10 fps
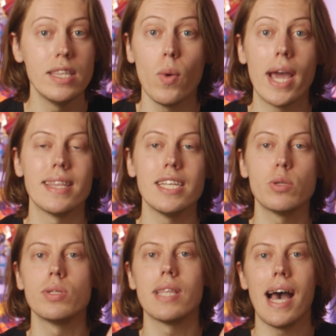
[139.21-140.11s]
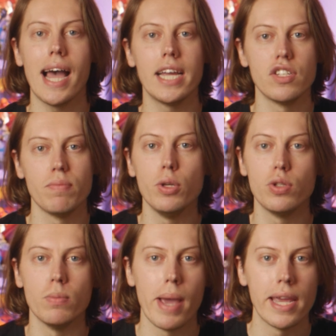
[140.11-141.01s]
way, this was the height of
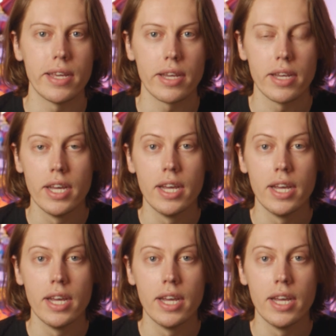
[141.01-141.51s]
mutant mania,